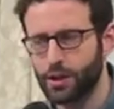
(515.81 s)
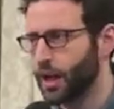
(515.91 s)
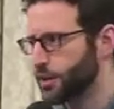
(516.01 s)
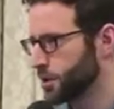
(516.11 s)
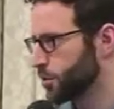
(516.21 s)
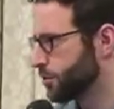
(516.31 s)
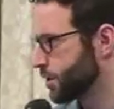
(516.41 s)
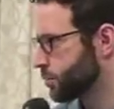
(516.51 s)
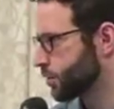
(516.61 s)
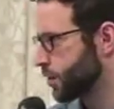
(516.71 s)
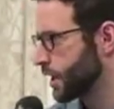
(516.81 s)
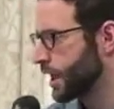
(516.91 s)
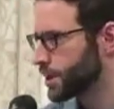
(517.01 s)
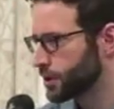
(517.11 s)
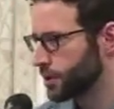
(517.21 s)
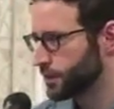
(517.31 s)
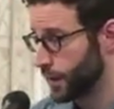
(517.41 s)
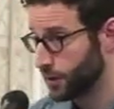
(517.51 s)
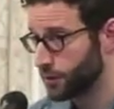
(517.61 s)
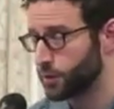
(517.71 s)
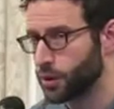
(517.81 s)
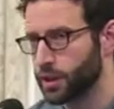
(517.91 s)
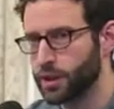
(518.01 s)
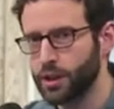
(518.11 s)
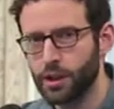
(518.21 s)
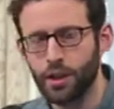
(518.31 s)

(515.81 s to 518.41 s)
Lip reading: that the housing movements were actually fighting for,